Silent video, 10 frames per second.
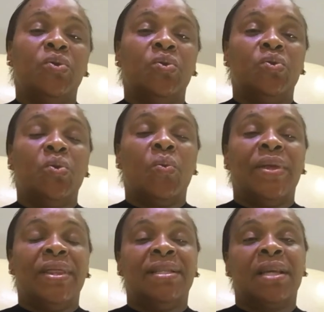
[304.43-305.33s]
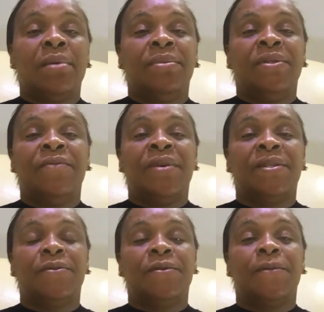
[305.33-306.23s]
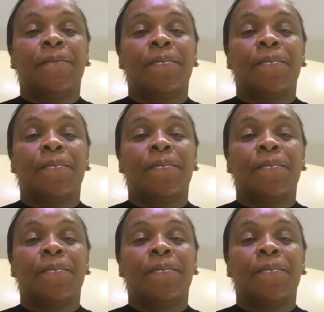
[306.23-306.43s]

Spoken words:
to do with these empty vessels?